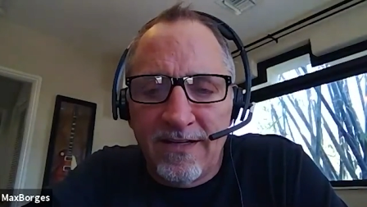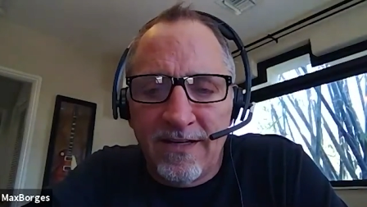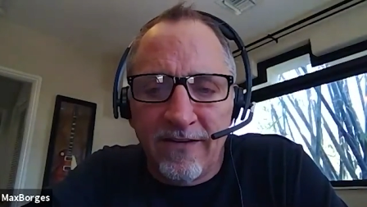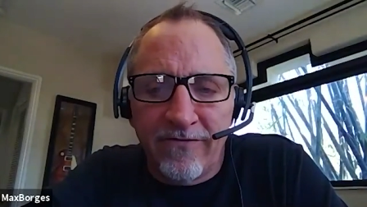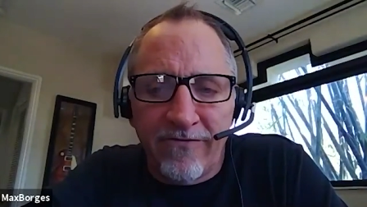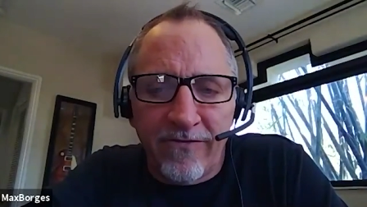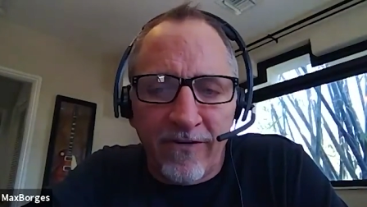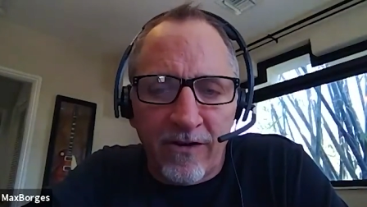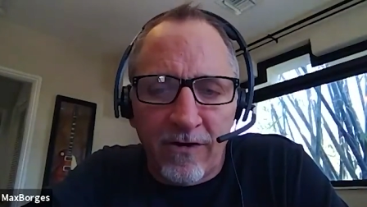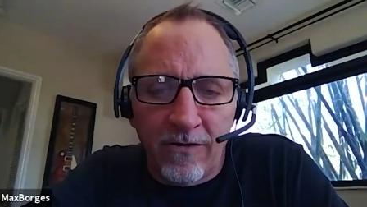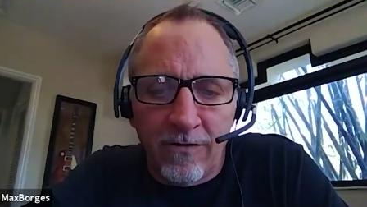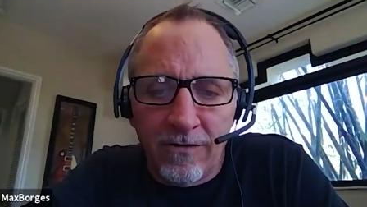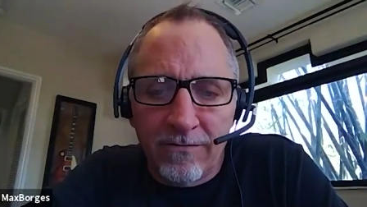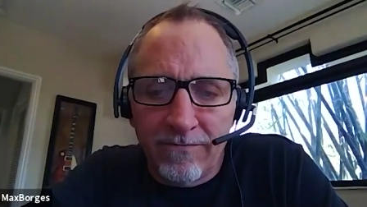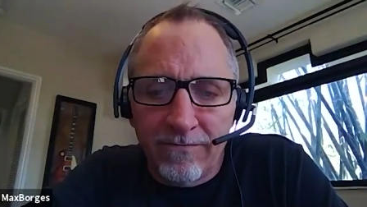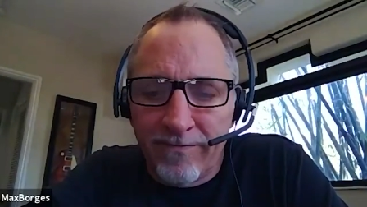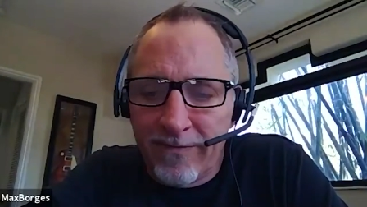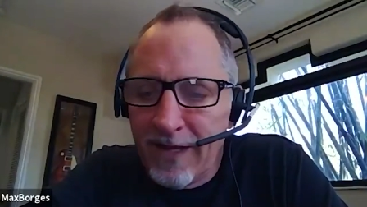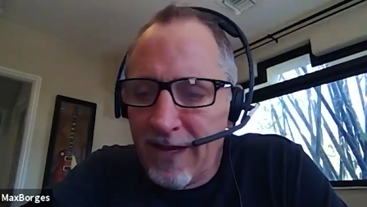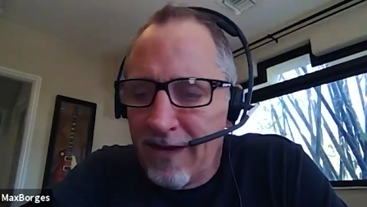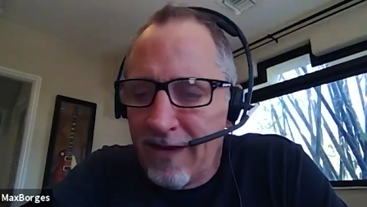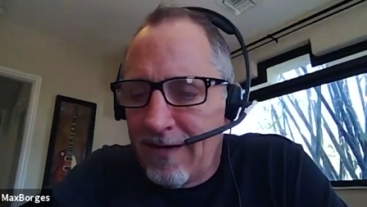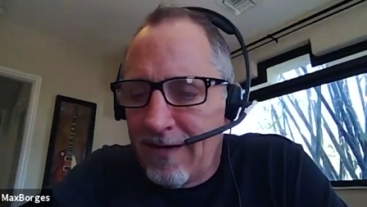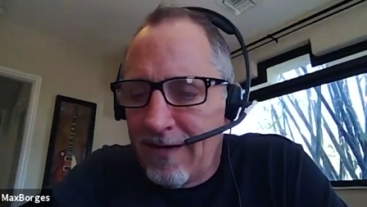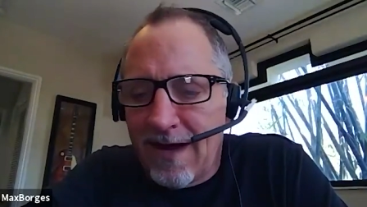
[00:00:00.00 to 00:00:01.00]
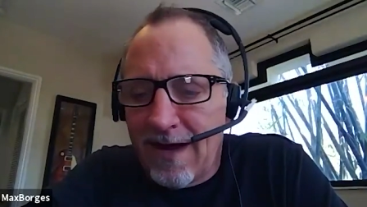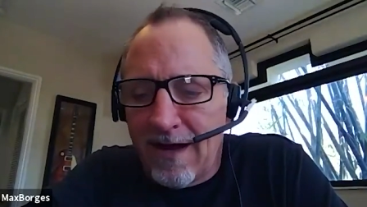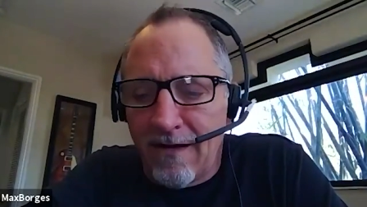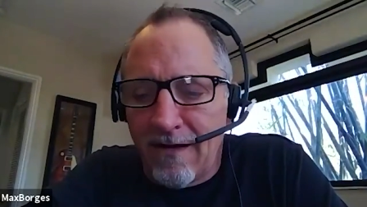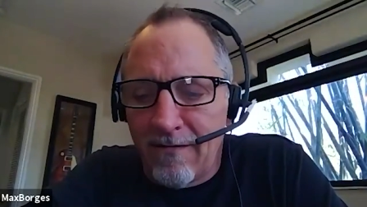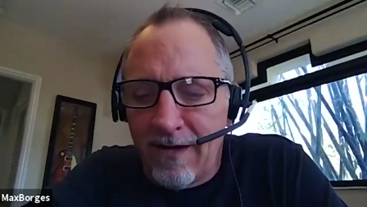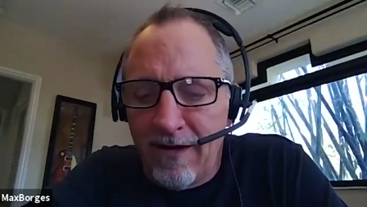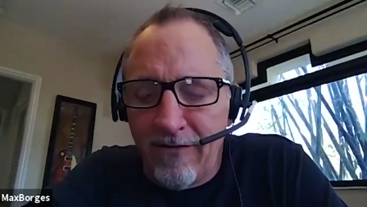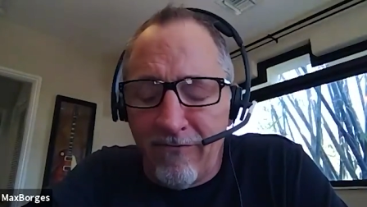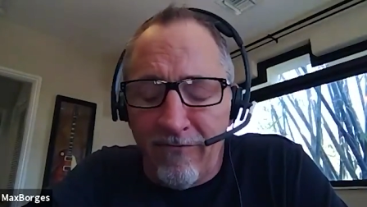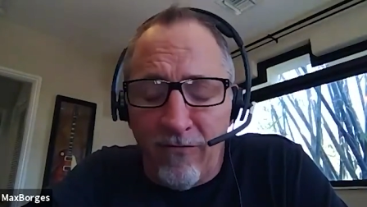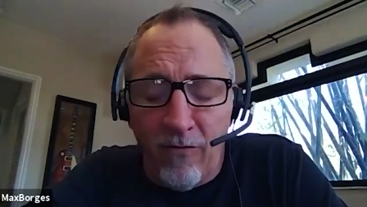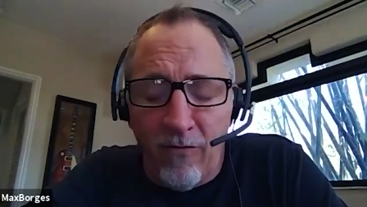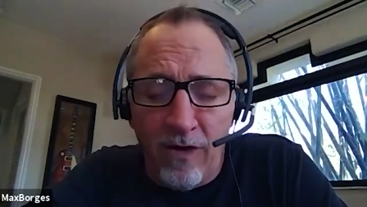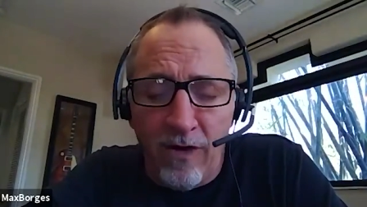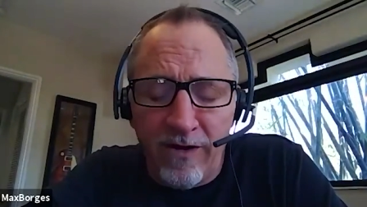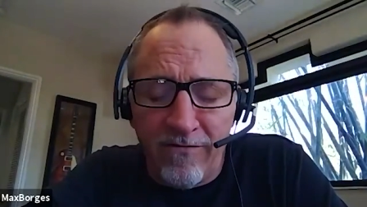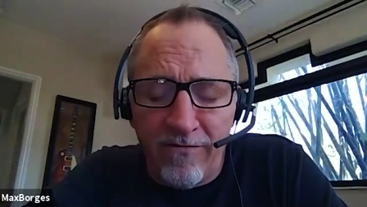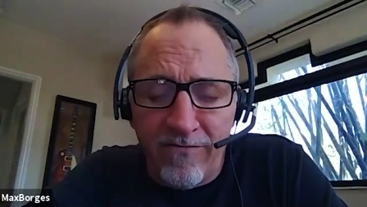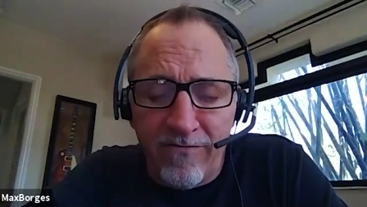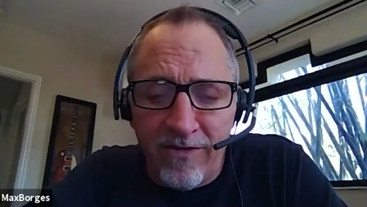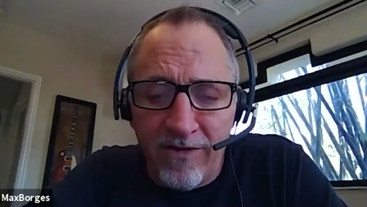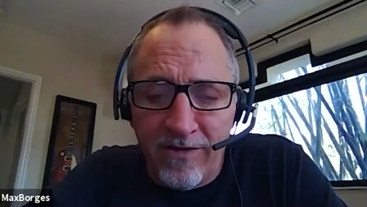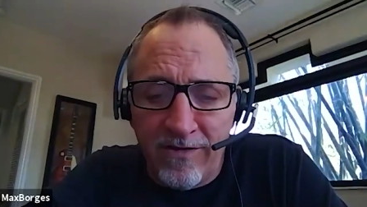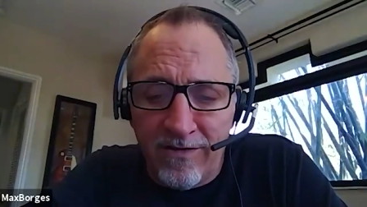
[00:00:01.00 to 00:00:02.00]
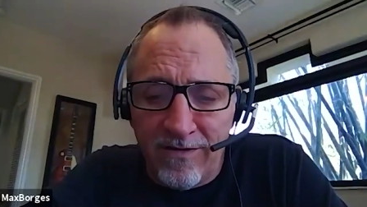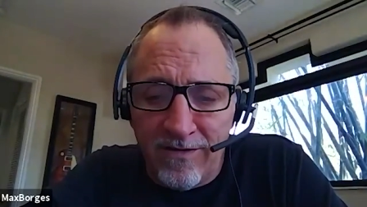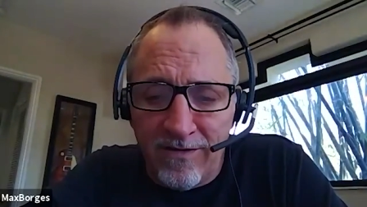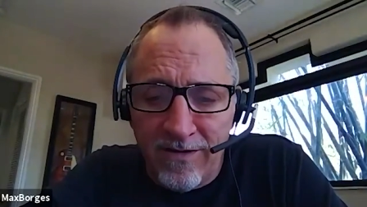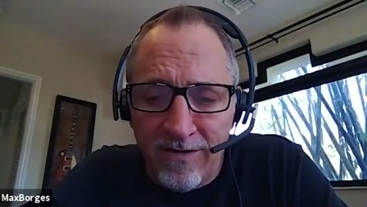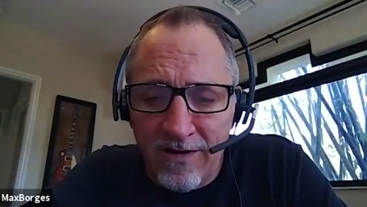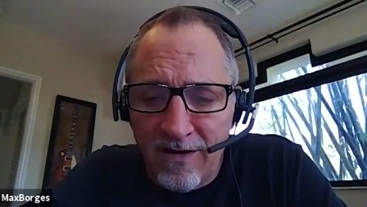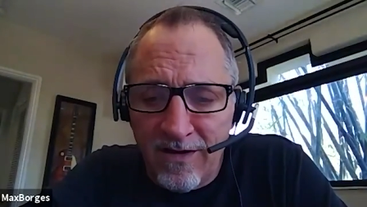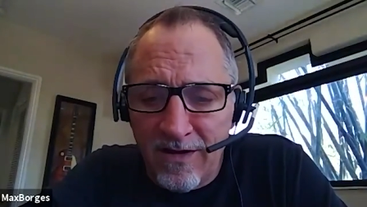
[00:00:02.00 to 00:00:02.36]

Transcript: difficult now if one of the